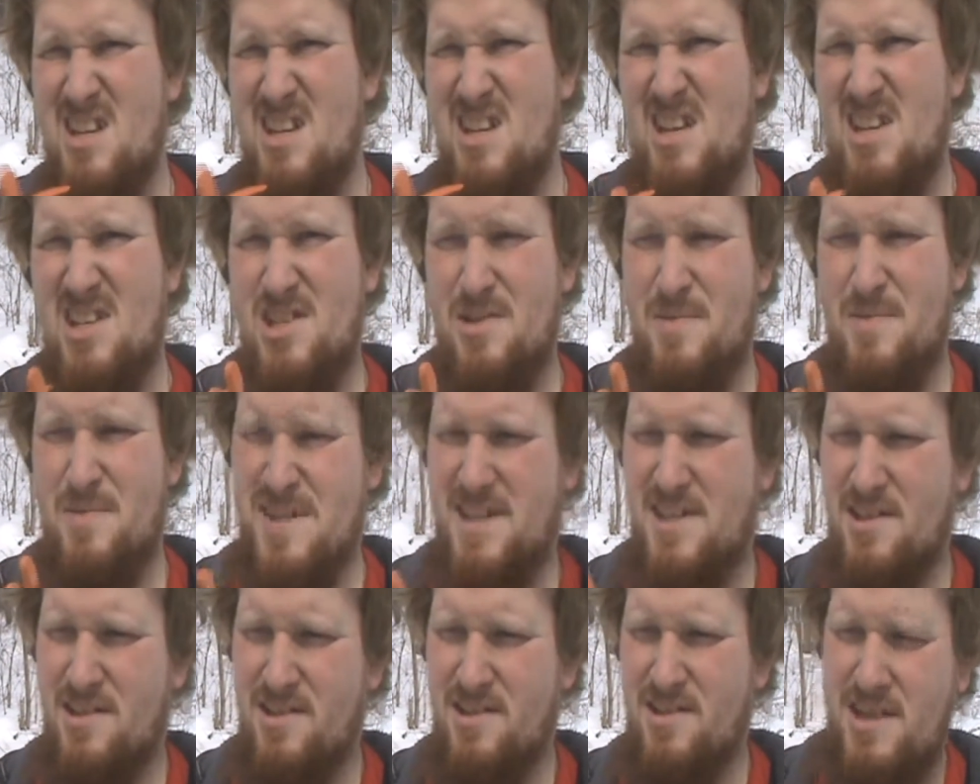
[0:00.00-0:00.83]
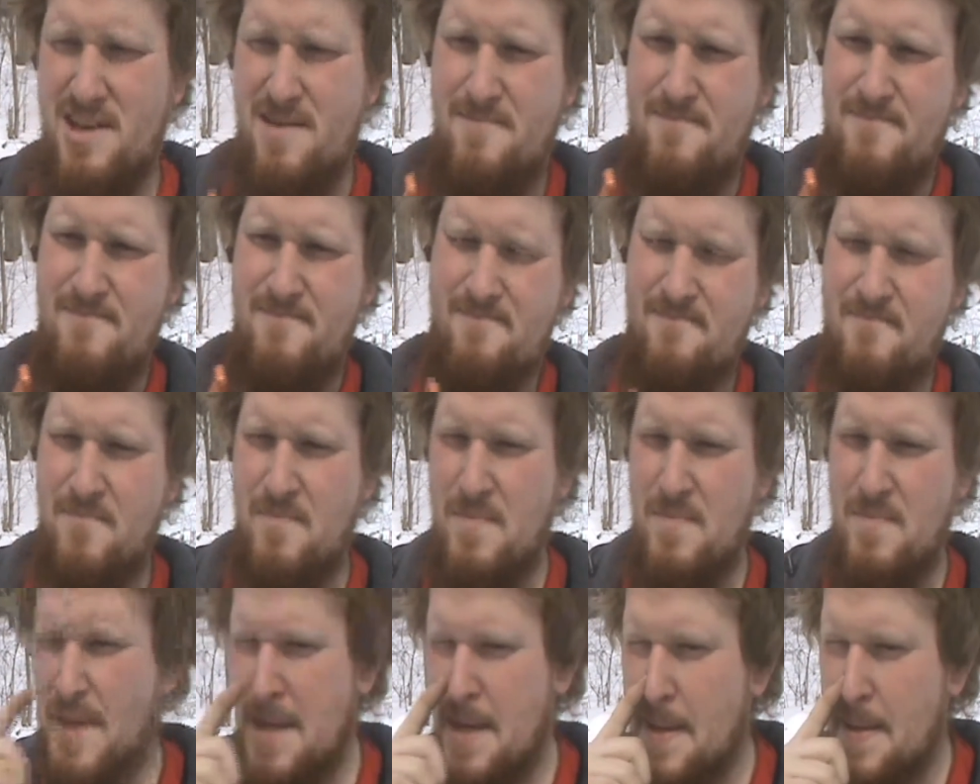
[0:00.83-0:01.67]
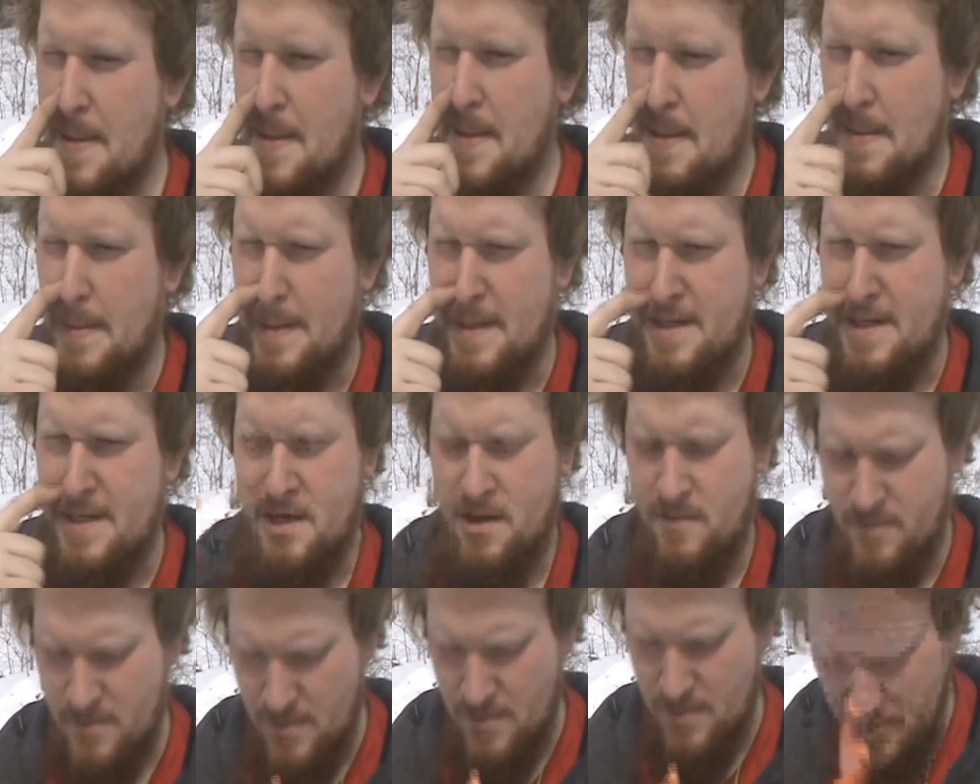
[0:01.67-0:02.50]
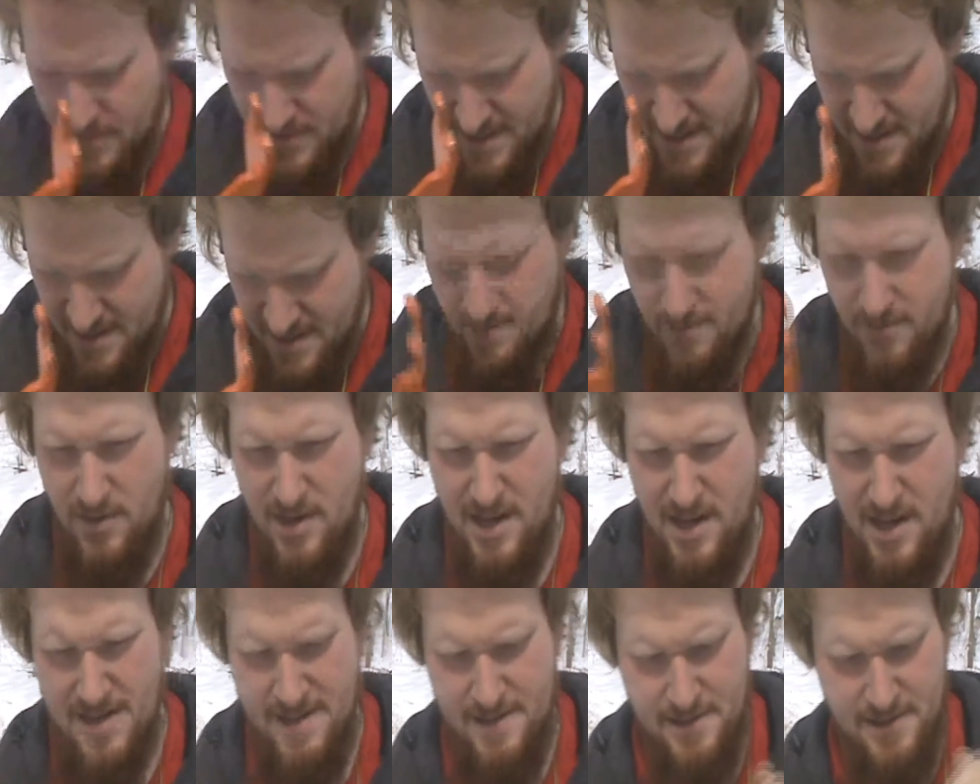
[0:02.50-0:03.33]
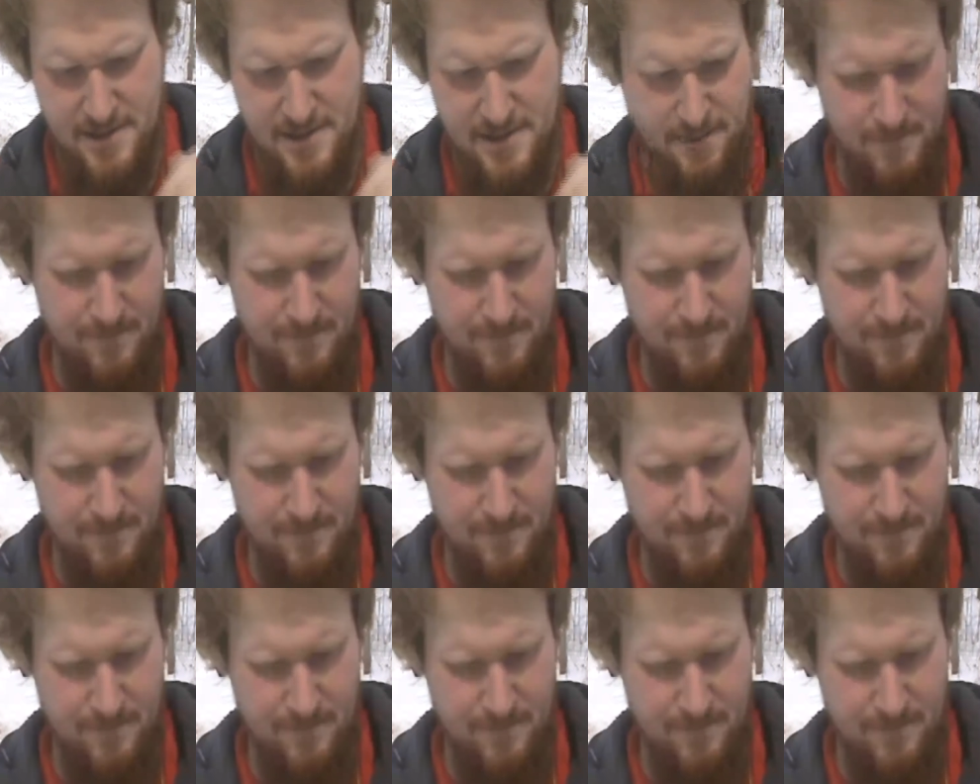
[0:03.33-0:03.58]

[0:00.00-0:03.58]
So basically, this helps me put together the lines,